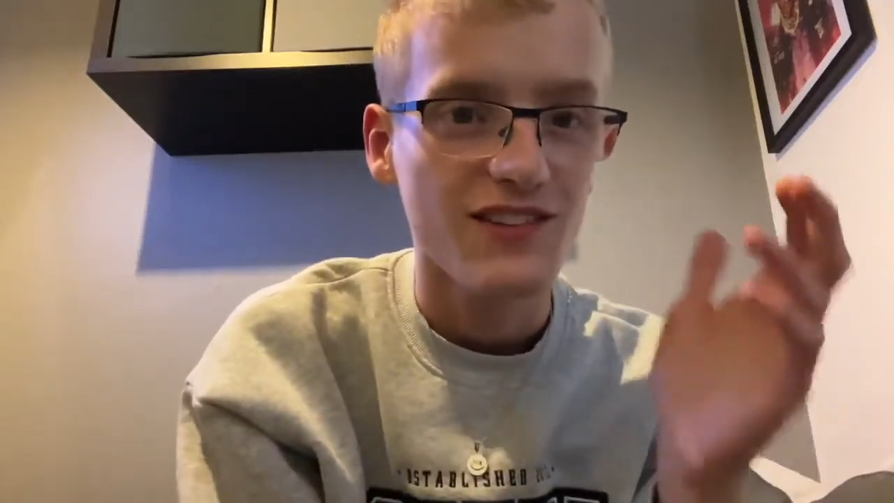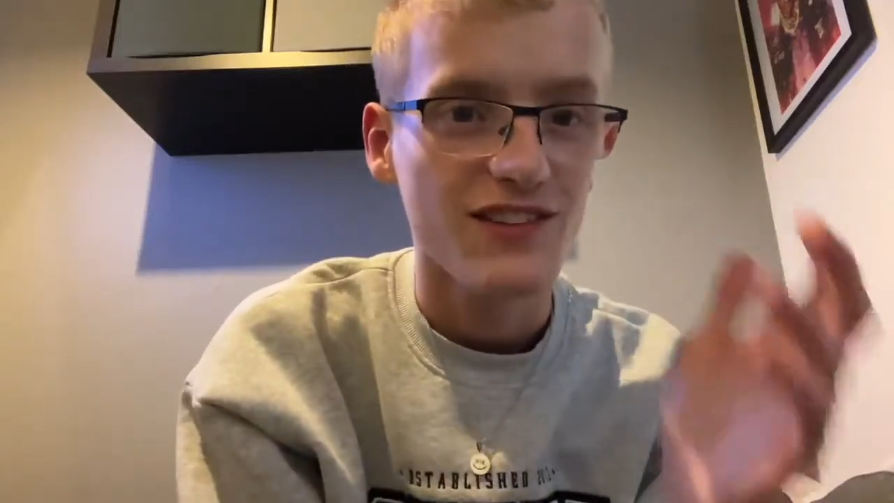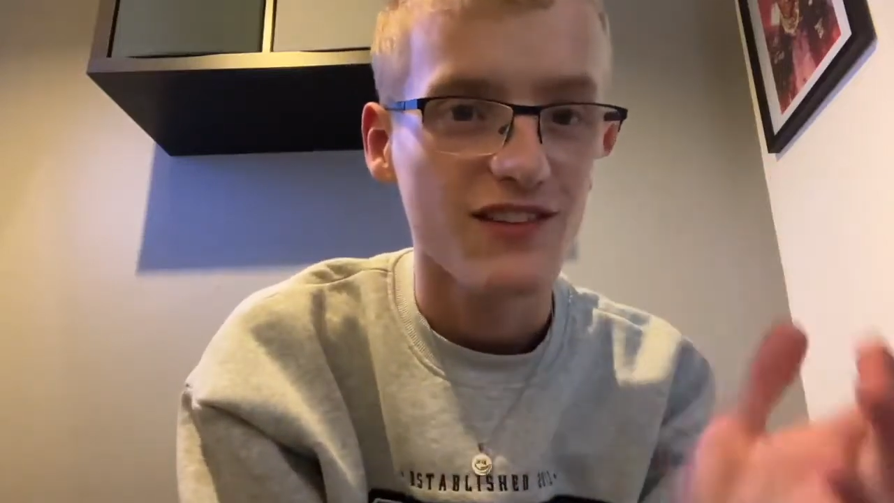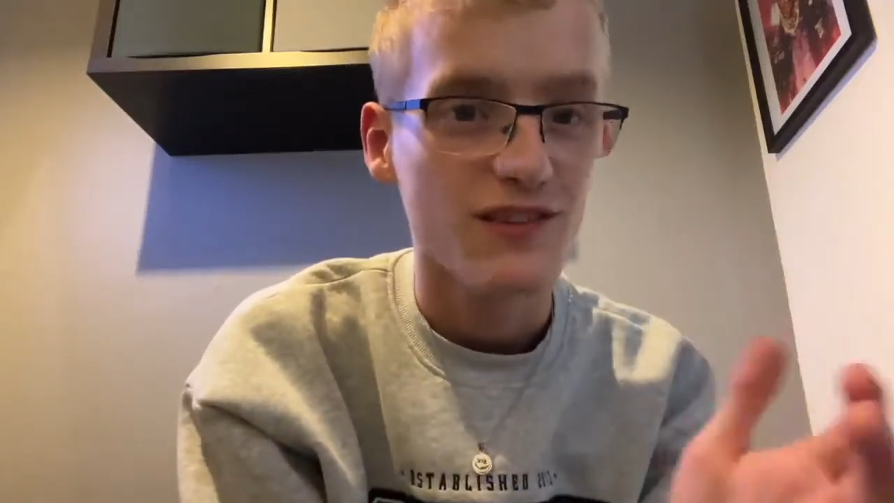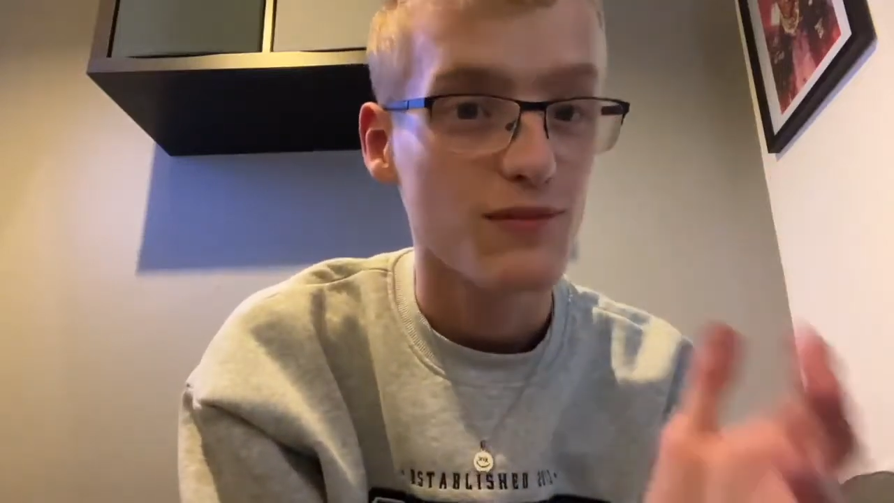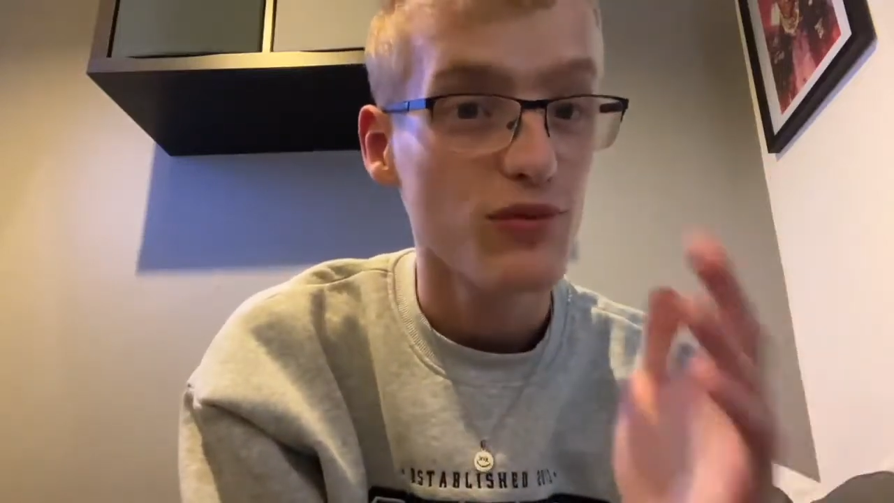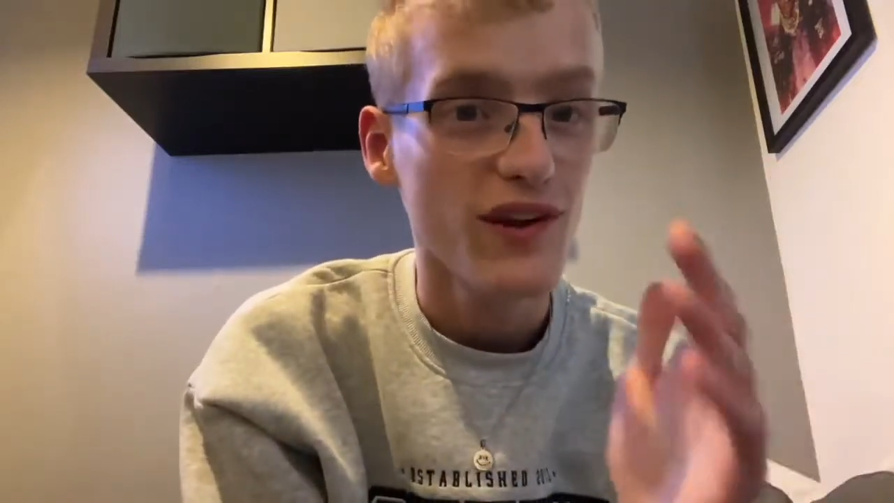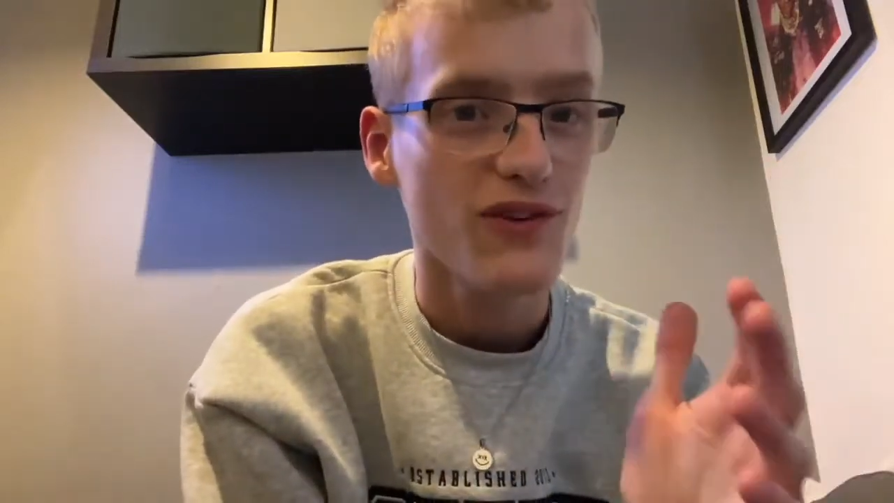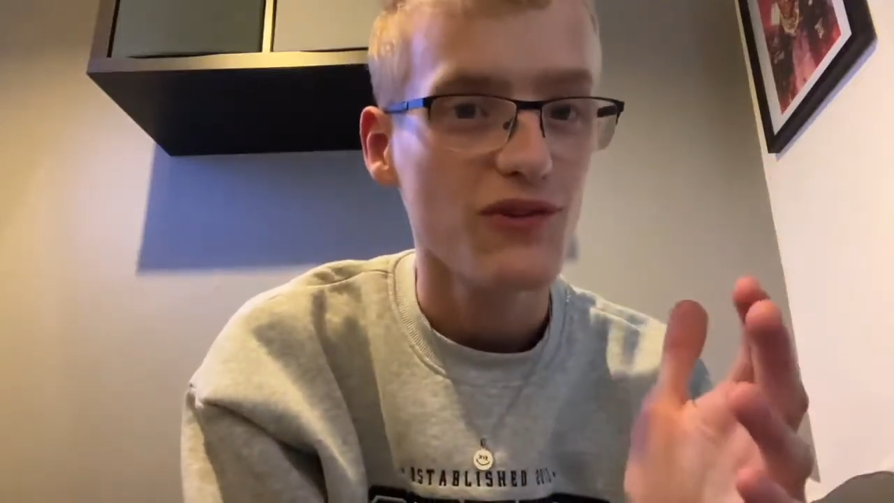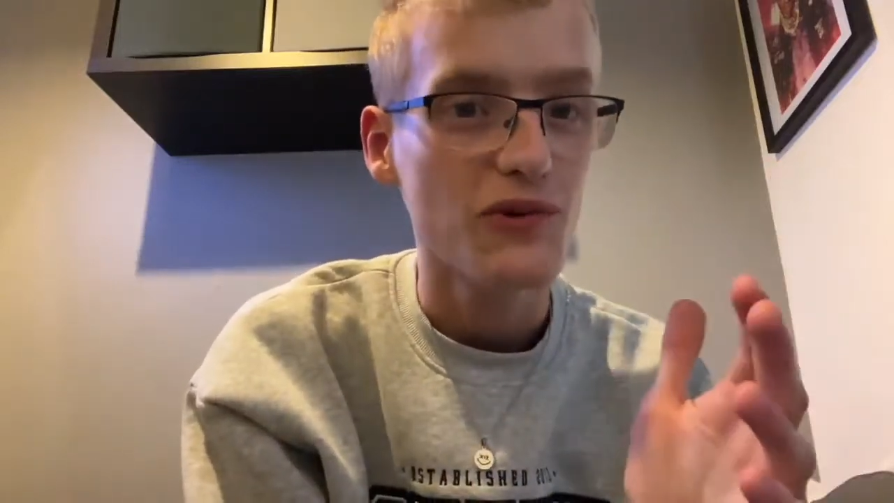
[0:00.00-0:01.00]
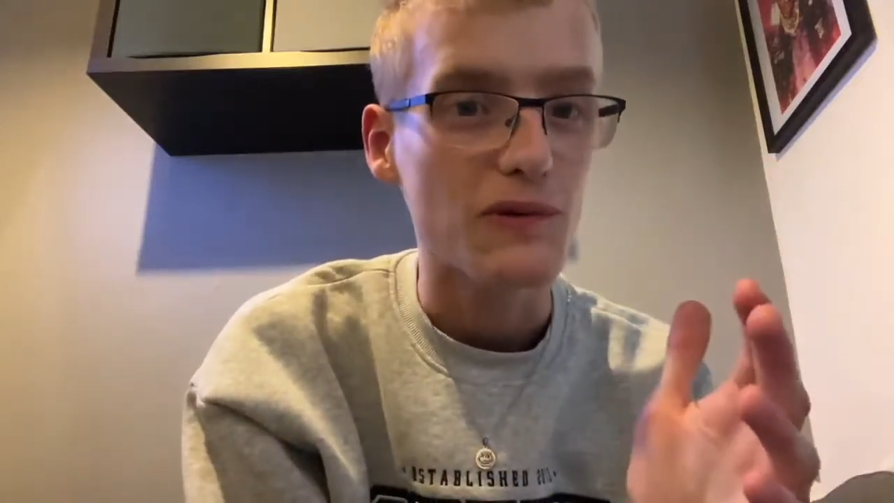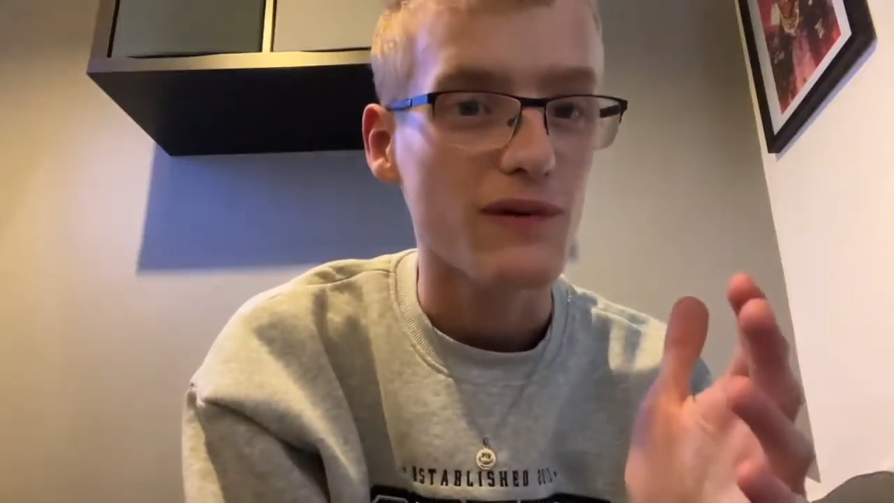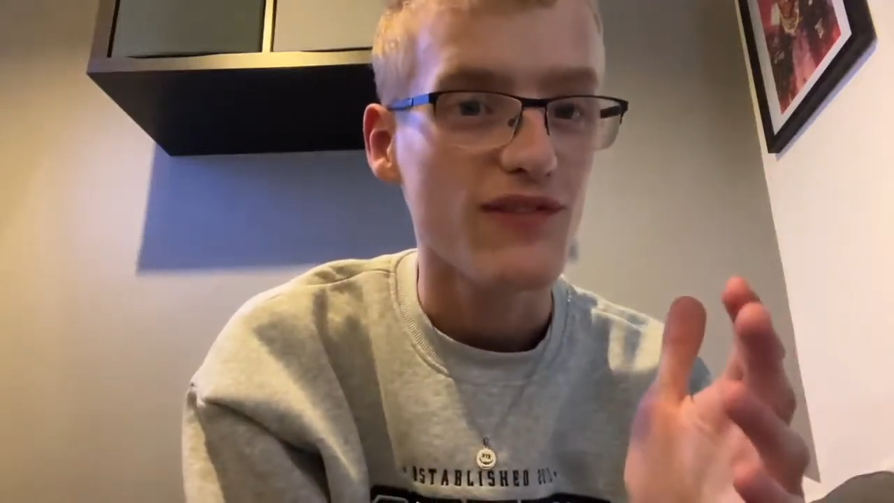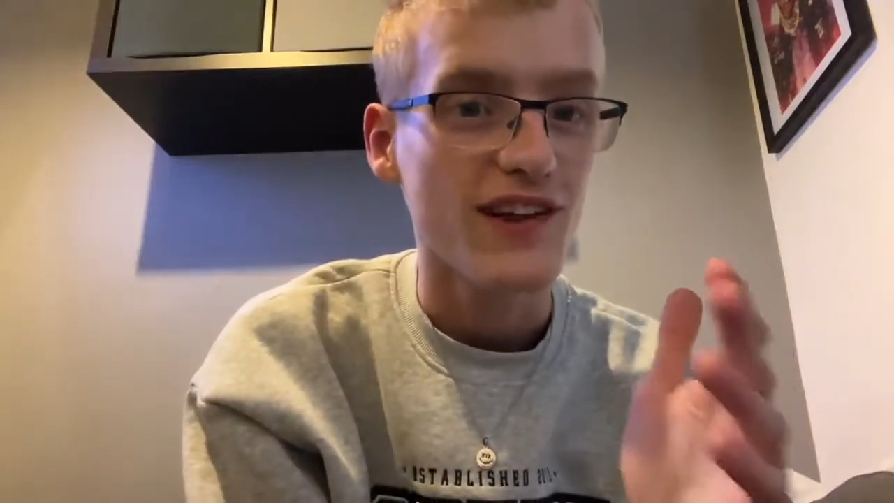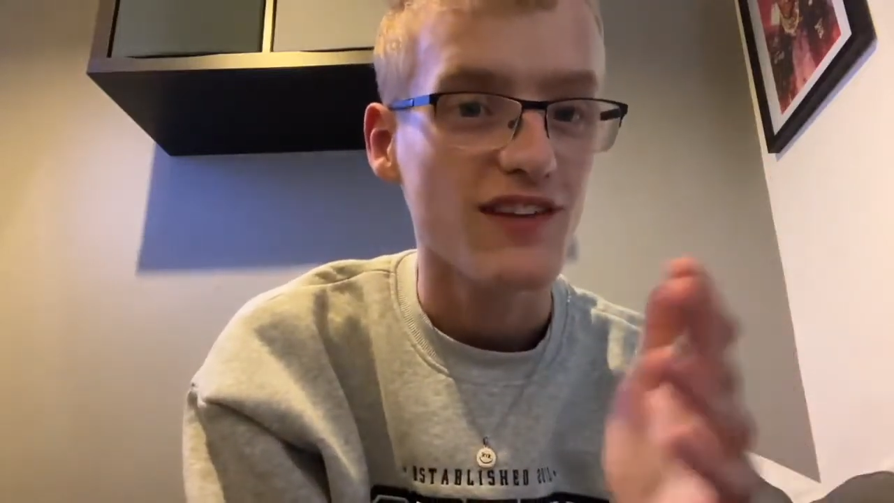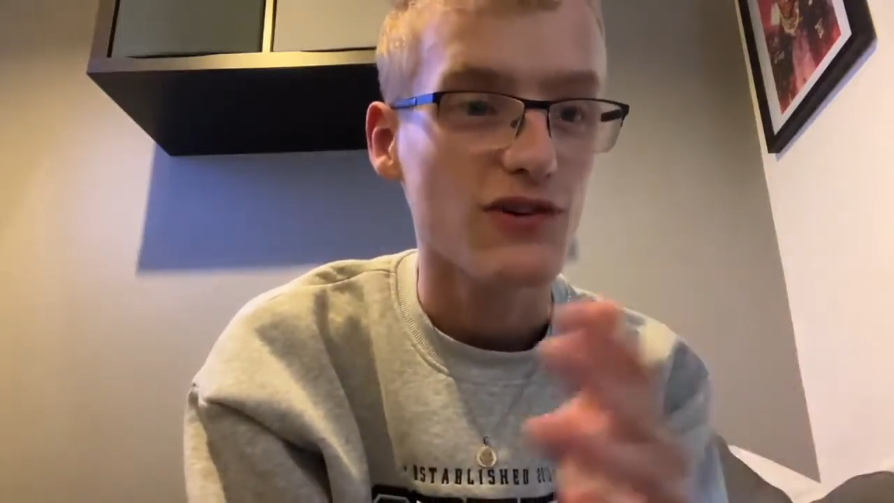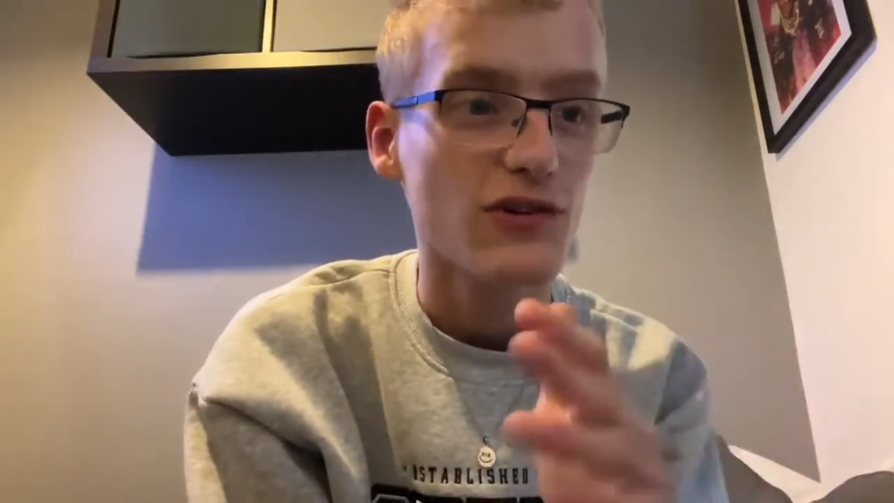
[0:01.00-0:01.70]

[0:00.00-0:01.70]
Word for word: This is pretty cool if it is all